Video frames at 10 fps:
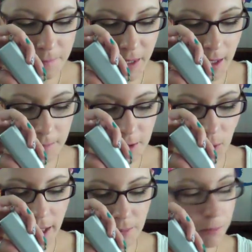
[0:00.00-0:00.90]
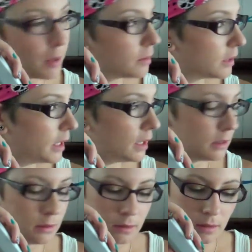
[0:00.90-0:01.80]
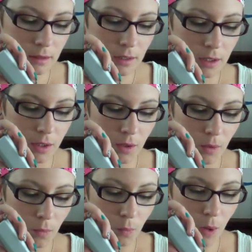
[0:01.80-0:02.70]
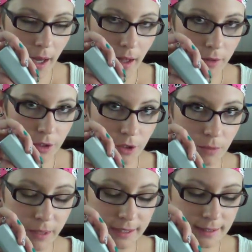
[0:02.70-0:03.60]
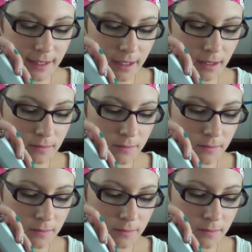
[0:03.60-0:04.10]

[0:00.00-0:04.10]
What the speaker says: becomes quite bubbly while you're mixing.